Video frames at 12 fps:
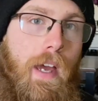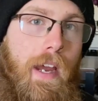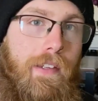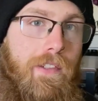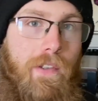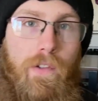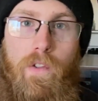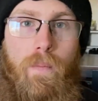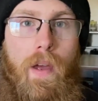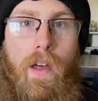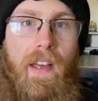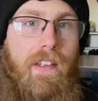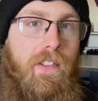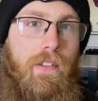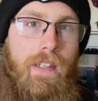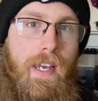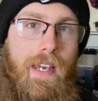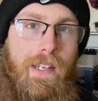I can still smell, I can still
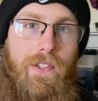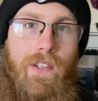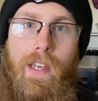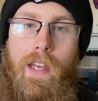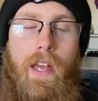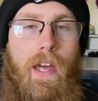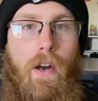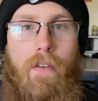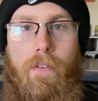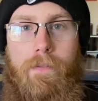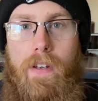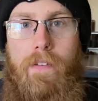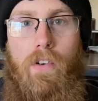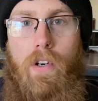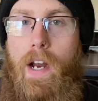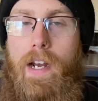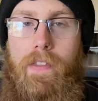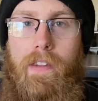taste, I don't have a
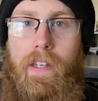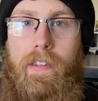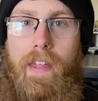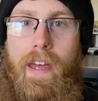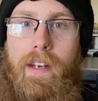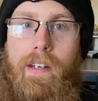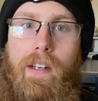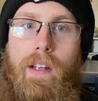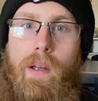fever, anything like that.